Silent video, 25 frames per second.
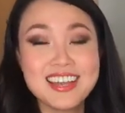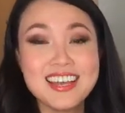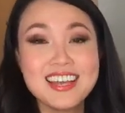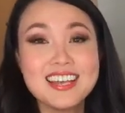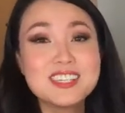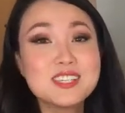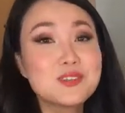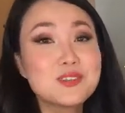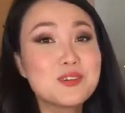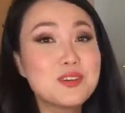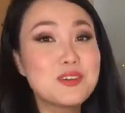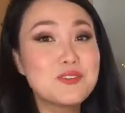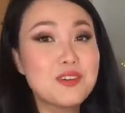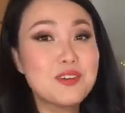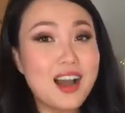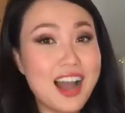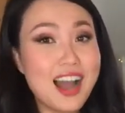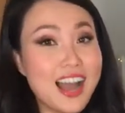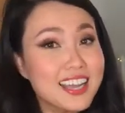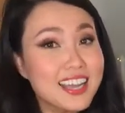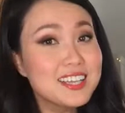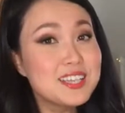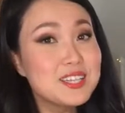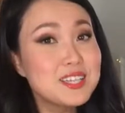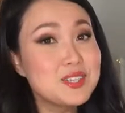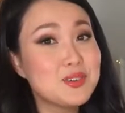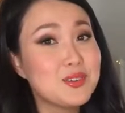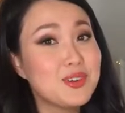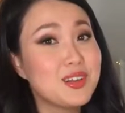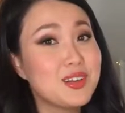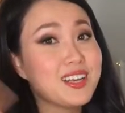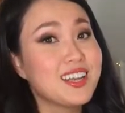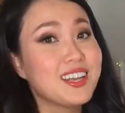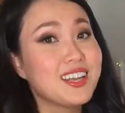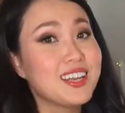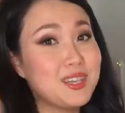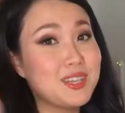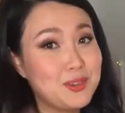So if I can do
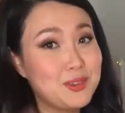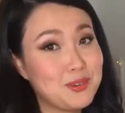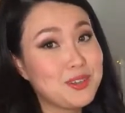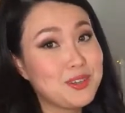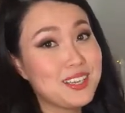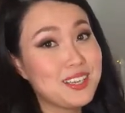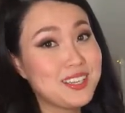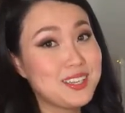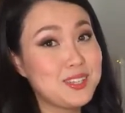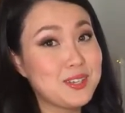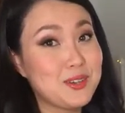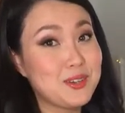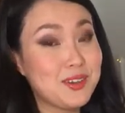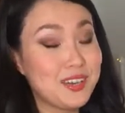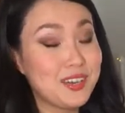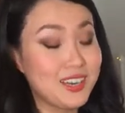it, you can do it.